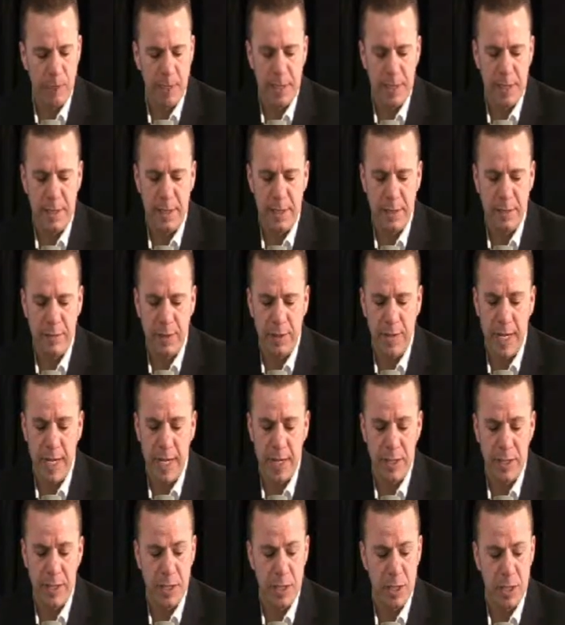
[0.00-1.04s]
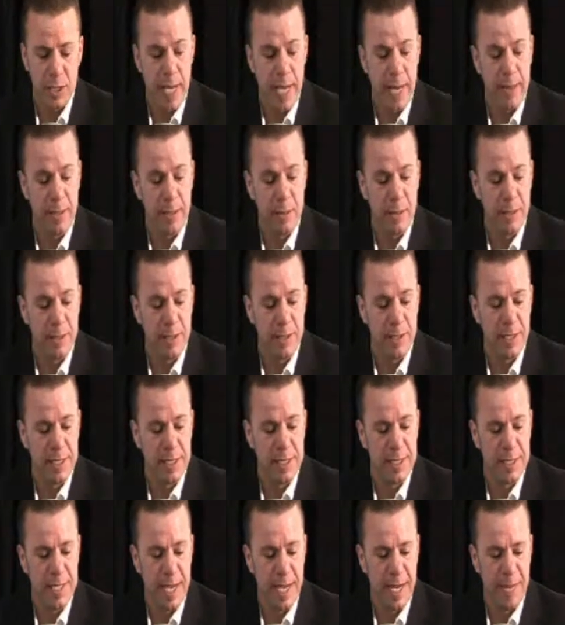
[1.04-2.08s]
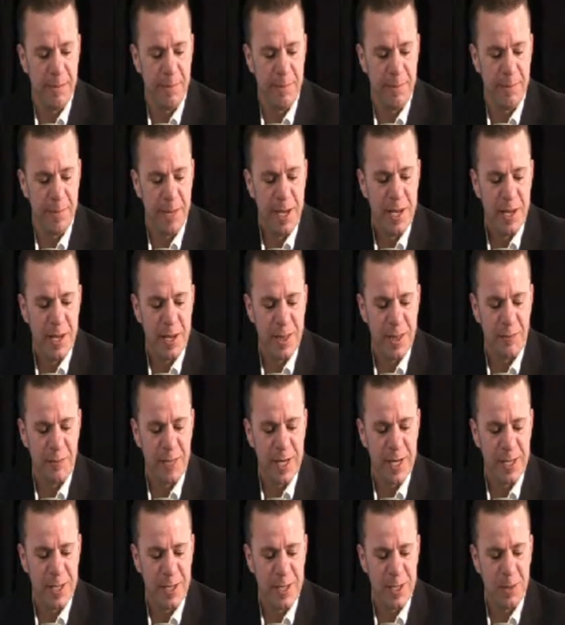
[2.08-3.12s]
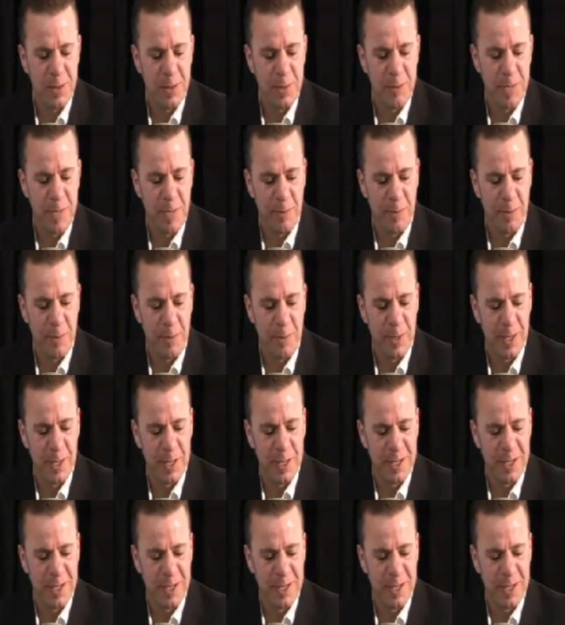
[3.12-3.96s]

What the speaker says: if clients just paid their bills on time, the Fresno Bee reports.